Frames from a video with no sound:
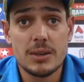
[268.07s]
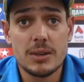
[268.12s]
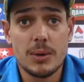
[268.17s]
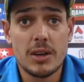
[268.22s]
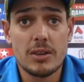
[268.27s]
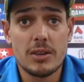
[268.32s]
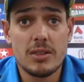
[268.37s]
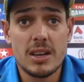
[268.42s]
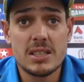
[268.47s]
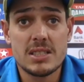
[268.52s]
the
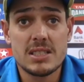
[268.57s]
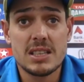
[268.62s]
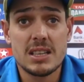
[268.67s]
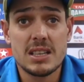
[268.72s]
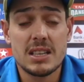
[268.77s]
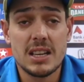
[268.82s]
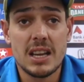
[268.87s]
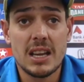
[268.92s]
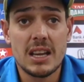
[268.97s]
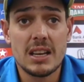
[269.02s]
way Rassie
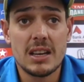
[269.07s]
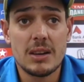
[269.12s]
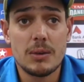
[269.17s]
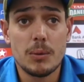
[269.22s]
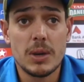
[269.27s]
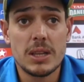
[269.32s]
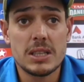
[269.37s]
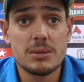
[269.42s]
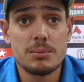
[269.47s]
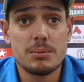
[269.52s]
and Aiden
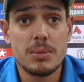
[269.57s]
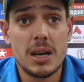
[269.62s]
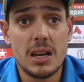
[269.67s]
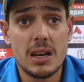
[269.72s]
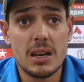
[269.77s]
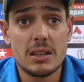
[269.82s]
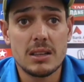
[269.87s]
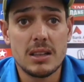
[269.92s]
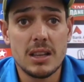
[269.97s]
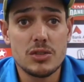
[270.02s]
went about
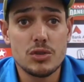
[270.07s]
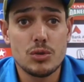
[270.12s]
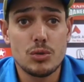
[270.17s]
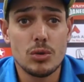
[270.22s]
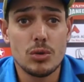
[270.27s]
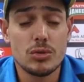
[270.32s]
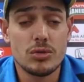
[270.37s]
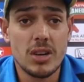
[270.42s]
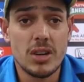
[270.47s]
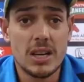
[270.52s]
it, they
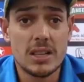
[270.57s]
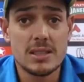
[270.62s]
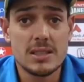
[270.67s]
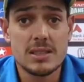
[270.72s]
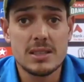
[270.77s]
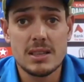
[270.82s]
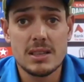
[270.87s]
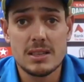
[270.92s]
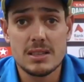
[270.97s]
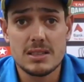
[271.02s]
scored
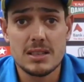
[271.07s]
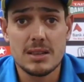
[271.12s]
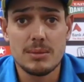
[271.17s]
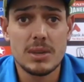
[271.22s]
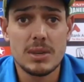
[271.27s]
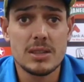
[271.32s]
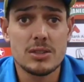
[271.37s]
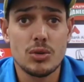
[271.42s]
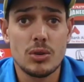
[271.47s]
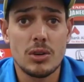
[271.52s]
runs in a
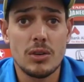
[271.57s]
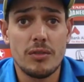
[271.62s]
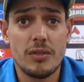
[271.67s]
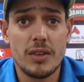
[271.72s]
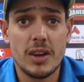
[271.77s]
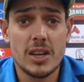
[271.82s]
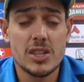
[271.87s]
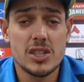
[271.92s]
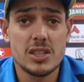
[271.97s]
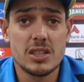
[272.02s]
similar sort of
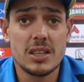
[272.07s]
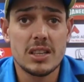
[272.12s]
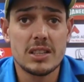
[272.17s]
fashion.